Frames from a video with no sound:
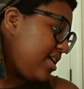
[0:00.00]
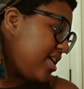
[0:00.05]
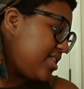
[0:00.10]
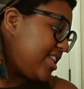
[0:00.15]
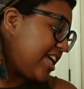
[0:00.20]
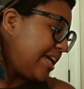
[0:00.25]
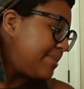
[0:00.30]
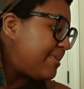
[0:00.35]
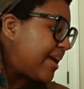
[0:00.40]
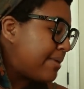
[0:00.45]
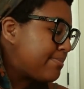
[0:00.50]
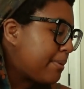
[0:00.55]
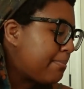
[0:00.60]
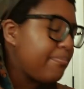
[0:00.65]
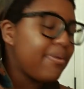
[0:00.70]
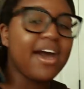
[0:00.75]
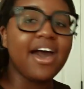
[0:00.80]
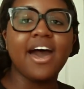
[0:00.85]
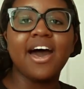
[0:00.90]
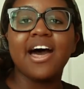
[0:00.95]
a
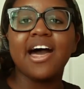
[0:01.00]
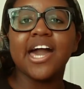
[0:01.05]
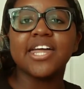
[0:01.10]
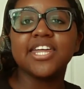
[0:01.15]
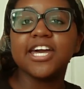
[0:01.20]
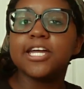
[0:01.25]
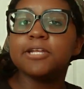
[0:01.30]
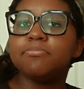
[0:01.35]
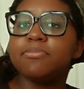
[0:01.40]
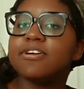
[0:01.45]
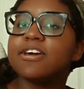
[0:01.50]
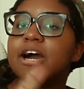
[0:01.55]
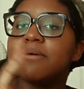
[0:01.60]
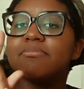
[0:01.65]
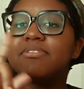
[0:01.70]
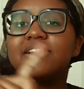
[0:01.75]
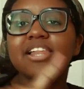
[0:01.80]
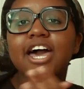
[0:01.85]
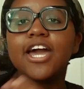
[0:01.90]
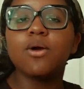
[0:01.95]
bag, they could become
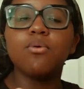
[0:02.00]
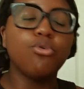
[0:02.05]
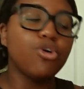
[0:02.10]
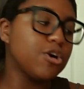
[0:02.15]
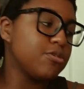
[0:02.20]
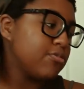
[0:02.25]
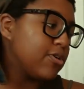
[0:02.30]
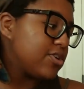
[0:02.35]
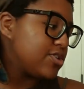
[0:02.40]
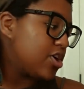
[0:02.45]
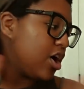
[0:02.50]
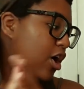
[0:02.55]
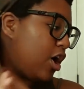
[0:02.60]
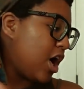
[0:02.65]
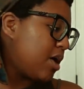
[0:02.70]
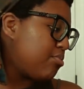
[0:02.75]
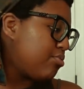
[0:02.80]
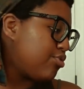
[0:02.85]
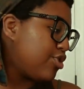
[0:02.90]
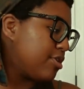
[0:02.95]
leg warmers,
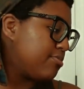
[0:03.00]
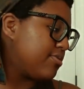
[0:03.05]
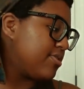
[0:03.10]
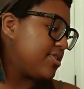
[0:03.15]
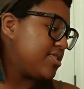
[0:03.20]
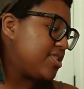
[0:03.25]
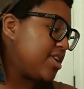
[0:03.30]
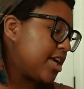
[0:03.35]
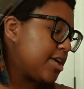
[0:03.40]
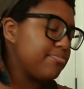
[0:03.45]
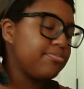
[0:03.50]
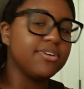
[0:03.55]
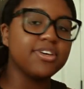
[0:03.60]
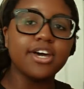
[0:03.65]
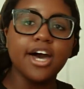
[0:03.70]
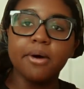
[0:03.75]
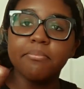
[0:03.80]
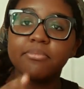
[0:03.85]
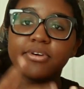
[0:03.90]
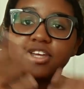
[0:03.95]
arm warmers, they could
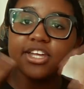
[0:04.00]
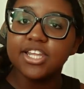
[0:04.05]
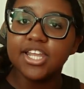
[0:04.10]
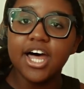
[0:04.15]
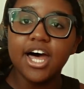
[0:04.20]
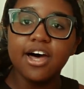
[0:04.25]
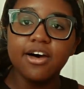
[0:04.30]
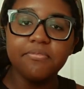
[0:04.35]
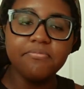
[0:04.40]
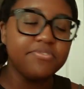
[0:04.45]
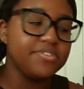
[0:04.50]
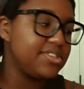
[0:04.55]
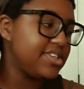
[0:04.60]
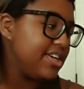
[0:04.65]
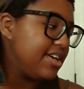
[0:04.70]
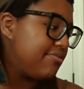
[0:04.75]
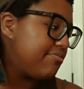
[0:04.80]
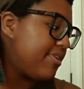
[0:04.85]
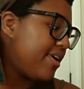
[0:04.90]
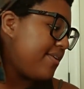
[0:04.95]
become gloves
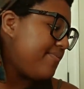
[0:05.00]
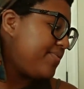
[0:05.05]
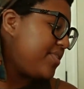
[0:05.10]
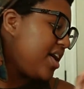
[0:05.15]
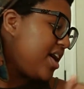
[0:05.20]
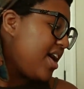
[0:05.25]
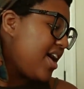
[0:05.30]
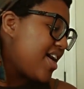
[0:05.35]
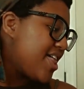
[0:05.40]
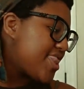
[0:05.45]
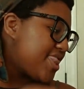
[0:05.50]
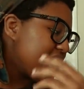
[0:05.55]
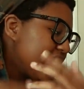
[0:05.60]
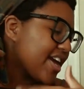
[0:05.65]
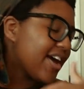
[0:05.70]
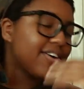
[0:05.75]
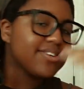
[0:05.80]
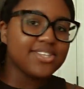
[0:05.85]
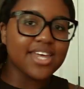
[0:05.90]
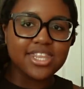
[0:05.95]
even. Think
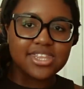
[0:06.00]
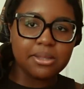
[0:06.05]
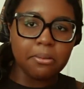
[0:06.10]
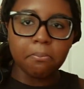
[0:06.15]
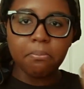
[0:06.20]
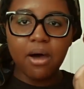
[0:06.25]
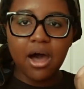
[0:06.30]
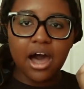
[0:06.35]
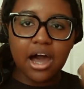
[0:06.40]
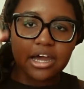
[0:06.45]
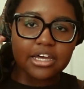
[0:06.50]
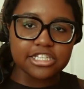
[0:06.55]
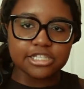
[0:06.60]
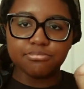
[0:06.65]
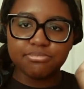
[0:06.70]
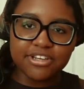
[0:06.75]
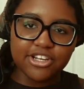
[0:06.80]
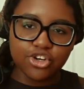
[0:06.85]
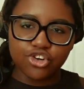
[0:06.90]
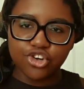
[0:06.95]
outside the box,
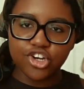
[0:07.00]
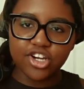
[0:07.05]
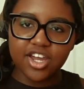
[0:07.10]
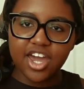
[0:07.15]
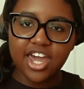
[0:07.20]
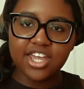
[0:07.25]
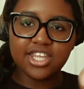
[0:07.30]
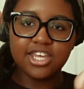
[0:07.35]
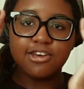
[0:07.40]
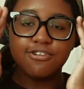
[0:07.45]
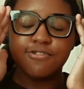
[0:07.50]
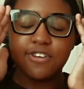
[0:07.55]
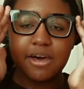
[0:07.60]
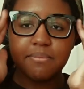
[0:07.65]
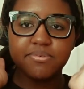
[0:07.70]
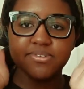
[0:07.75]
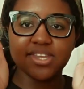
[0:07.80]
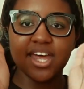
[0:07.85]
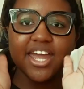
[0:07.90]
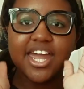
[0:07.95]
be creative.
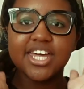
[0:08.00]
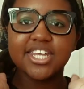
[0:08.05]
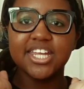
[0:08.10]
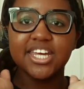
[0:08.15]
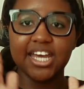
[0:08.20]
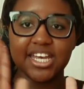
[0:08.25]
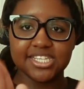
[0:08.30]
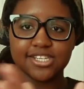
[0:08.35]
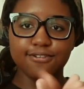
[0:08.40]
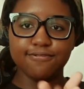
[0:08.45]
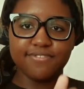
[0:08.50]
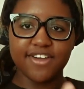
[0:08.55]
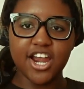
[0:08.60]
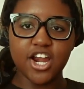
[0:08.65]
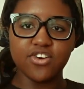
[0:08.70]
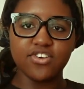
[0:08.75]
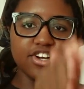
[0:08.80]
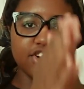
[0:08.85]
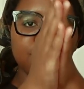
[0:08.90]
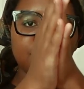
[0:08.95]
Upcycling is a
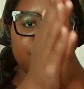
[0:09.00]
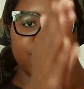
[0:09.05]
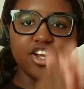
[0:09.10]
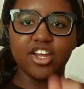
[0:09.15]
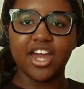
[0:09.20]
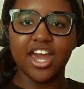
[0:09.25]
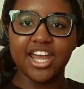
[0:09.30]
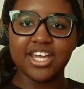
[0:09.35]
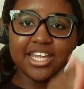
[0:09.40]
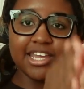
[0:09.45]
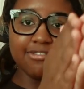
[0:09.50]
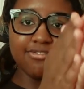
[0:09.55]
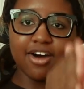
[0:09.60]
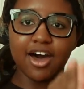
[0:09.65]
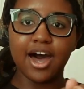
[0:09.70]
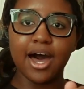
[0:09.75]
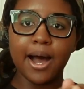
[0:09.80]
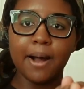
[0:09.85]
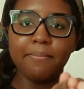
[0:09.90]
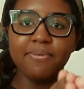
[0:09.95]
very creative
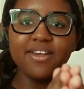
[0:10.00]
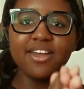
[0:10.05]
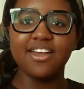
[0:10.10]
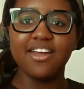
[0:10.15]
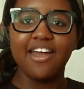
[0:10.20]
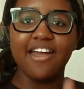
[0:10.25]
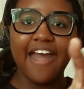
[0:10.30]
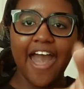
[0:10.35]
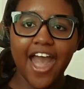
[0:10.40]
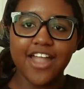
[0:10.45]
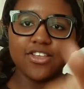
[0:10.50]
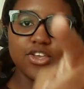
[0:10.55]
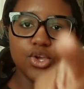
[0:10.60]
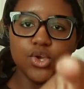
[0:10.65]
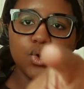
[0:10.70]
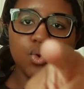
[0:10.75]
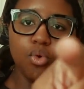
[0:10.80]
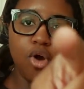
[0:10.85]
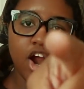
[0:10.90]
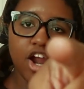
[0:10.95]
hobby, and
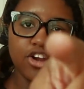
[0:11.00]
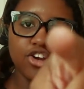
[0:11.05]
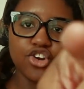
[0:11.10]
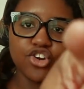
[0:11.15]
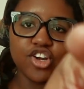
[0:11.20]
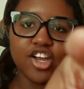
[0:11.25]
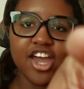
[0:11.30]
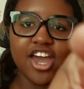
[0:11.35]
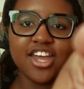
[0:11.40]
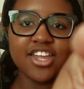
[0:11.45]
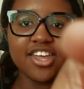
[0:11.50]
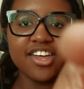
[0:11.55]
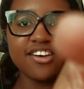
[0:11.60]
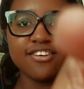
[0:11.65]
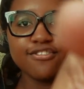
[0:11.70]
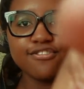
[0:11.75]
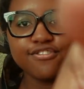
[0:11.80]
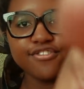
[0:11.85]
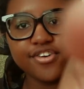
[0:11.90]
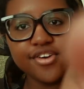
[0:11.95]
you are
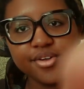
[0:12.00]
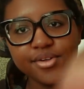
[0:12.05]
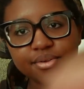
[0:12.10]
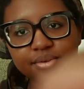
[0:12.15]
creative.